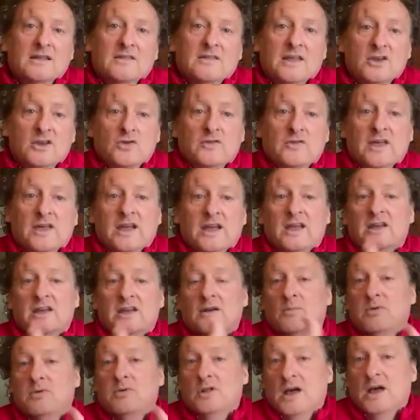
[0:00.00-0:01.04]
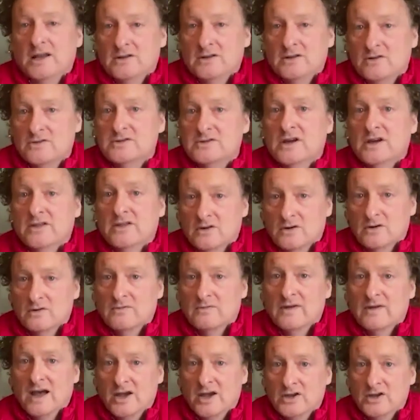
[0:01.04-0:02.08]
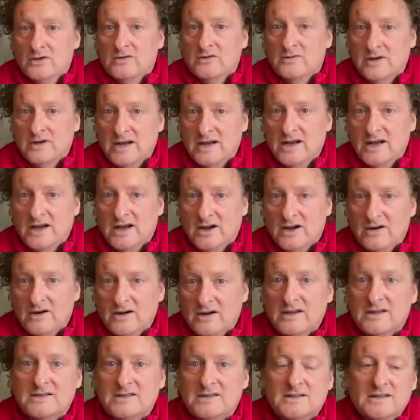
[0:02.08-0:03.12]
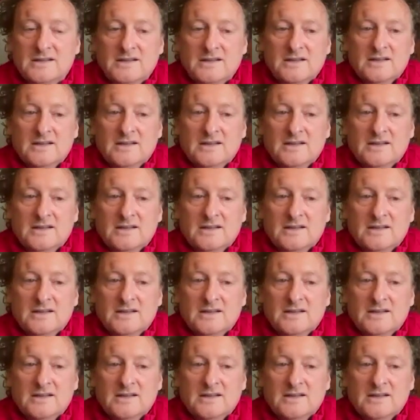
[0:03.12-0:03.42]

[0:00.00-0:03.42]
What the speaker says: that you then can apply to those other value creating areas.